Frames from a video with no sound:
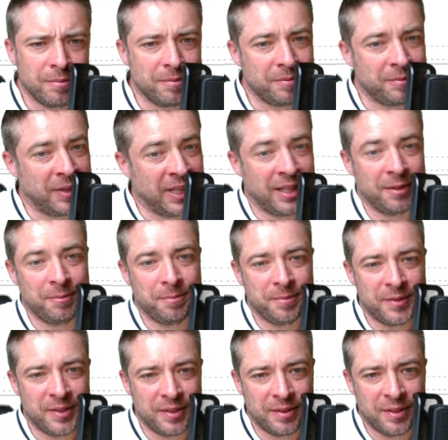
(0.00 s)
Well,
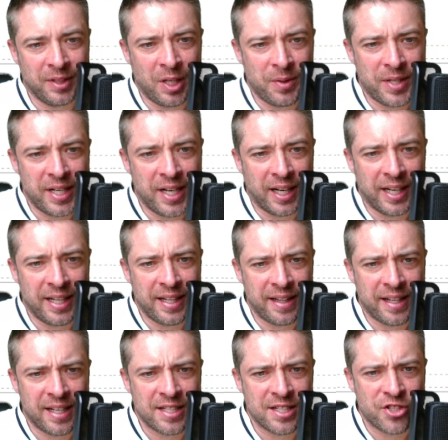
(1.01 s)
no denying that
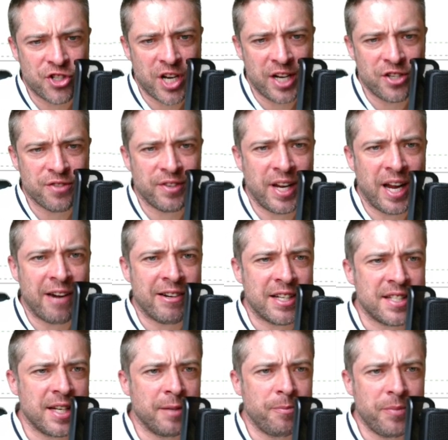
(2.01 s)
that is a change of
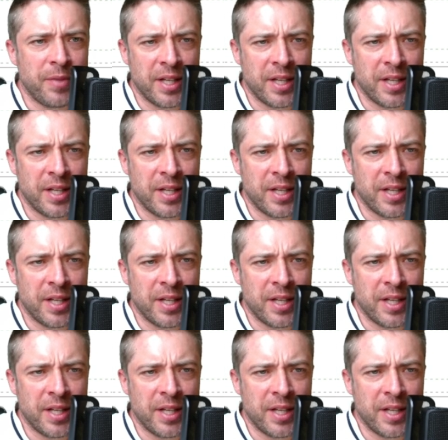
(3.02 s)
character.